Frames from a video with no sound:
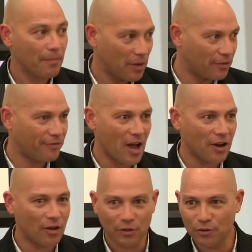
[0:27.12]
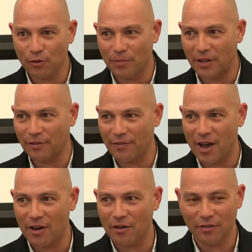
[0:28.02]
But the whānau, it's all about the
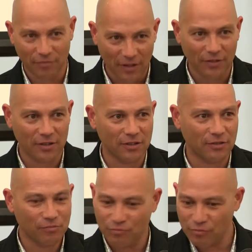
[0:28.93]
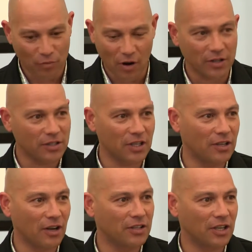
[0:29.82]
whānau and, and this is what I
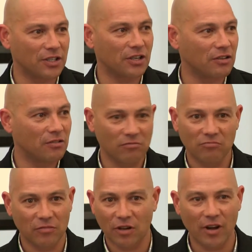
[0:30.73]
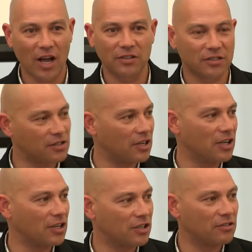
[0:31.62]
see, addiction creates
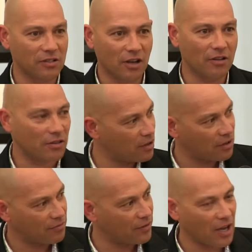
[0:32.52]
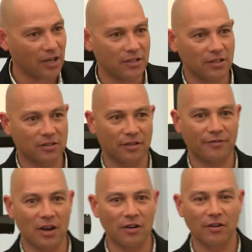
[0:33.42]
disconnection, so ka kite to the
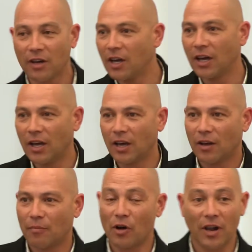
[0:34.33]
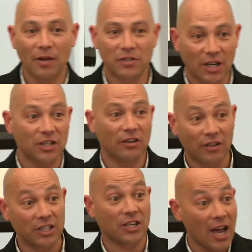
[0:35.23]
whānau. My name is actually
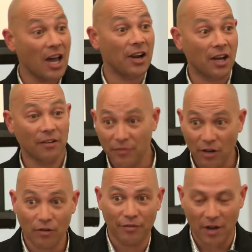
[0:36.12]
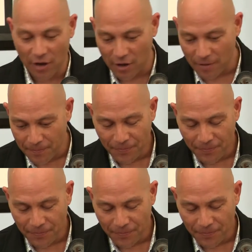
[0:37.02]
Reg Reihana, kia ora whānau.